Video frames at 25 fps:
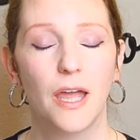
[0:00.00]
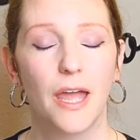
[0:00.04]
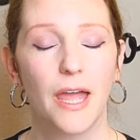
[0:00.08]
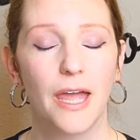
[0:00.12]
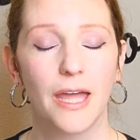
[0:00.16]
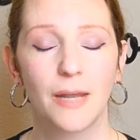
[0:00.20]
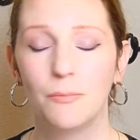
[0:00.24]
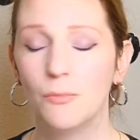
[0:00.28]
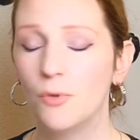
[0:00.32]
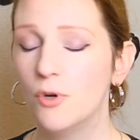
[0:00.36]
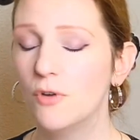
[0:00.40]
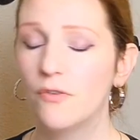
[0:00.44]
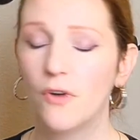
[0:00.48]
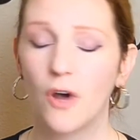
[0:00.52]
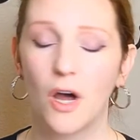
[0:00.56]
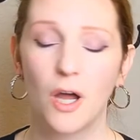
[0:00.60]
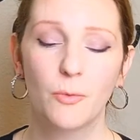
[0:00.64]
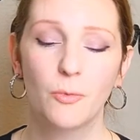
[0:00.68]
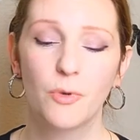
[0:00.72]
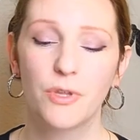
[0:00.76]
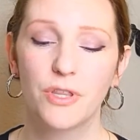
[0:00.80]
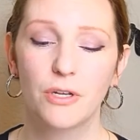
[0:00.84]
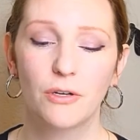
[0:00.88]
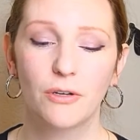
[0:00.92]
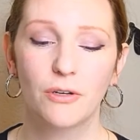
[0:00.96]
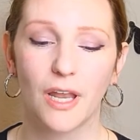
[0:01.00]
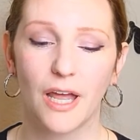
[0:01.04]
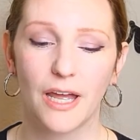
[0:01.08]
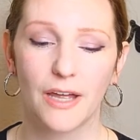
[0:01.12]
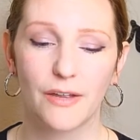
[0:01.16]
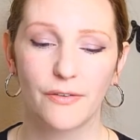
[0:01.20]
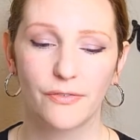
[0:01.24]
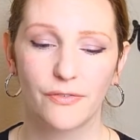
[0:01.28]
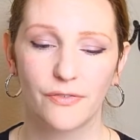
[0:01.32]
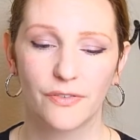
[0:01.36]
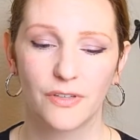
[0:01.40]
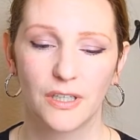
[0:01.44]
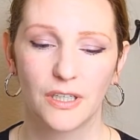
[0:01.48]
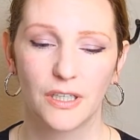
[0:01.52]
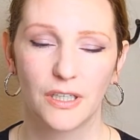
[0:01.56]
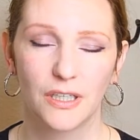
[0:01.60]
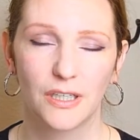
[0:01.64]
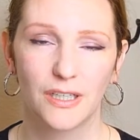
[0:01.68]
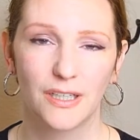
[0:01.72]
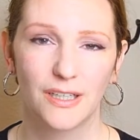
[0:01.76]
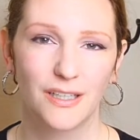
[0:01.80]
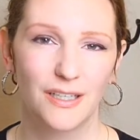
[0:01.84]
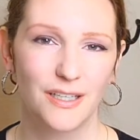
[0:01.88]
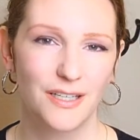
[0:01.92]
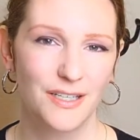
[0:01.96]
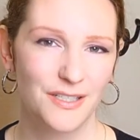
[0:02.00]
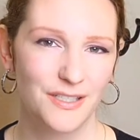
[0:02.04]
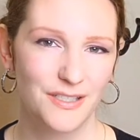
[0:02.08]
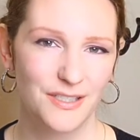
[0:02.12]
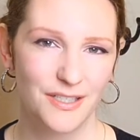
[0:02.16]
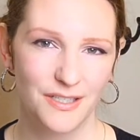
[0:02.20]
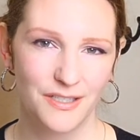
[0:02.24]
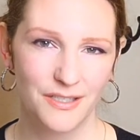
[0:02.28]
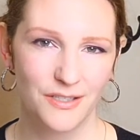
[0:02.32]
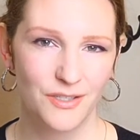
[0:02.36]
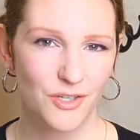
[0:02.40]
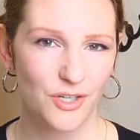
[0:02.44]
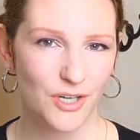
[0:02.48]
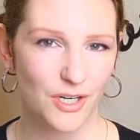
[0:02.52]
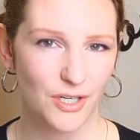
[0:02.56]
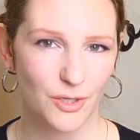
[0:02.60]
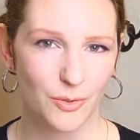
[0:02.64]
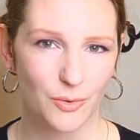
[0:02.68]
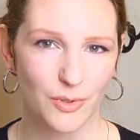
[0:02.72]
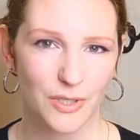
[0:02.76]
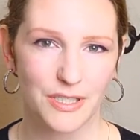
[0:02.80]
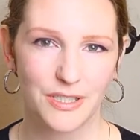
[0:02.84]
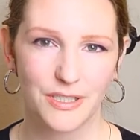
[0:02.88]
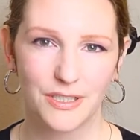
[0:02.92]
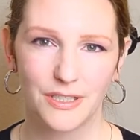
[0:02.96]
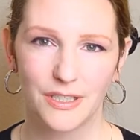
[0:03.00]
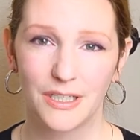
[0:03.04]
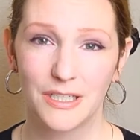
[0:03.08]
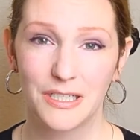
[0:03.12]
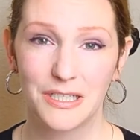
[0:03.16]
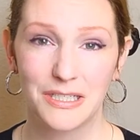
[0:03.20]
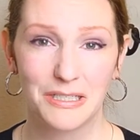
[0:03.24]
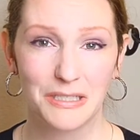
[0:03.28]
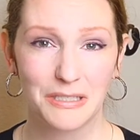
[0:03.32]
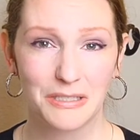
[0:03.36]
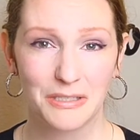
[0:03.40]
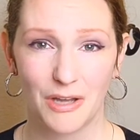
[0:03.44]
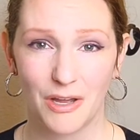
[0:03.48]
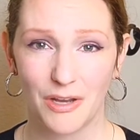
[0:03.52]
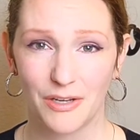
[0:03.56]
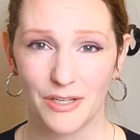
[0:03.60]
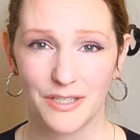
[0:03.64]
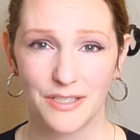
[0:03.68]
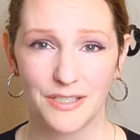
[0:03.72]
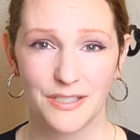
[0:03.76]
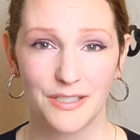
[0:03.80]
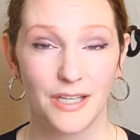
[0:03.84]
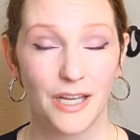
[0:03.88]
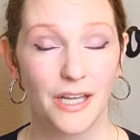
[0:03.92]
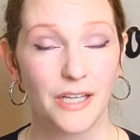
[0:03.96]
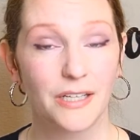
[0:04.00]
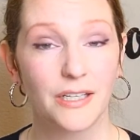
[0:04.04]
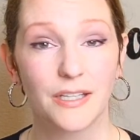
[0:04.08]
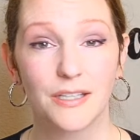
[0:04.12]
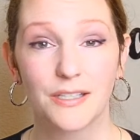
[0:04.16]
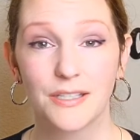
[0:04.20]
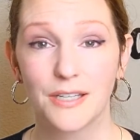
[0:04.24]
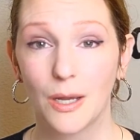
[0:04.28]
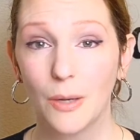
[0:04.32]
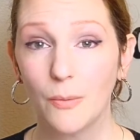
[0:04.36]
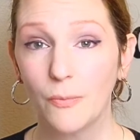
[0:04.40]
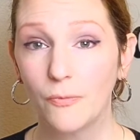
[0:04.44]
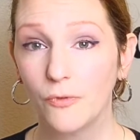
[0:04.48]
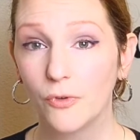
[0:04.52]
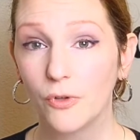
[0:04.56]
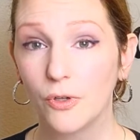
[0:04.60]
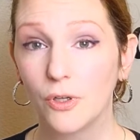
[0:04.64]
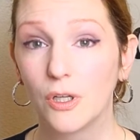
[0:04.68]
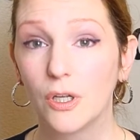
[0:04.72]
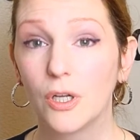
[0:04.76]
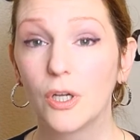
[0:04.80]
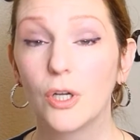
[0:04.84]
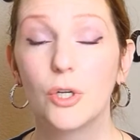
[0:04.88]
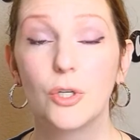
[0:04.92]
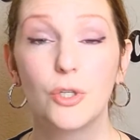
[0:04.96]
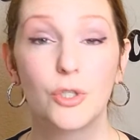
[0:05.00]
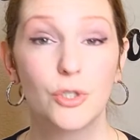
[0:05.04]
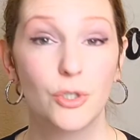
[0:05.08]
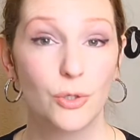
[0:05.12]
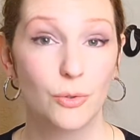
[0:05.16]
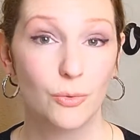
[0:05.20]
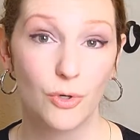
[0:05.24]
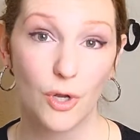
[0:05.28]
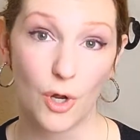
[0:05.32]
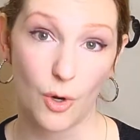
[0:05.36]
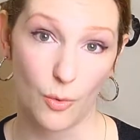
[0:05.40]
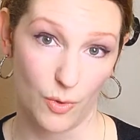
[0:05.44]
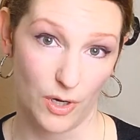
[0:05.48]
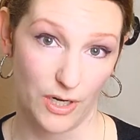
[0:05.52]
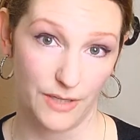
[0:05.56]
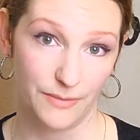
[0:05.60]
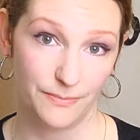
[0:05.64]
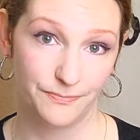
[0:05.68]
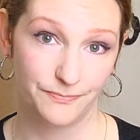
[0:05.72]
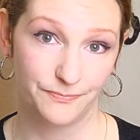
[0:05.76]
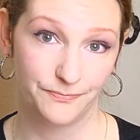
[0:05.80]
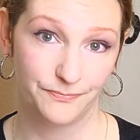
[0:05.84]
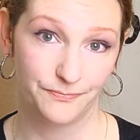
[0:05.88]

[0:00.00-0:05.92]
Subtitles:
and move on with your life is disingenuous, it's dishonest, and it is helpful to no one.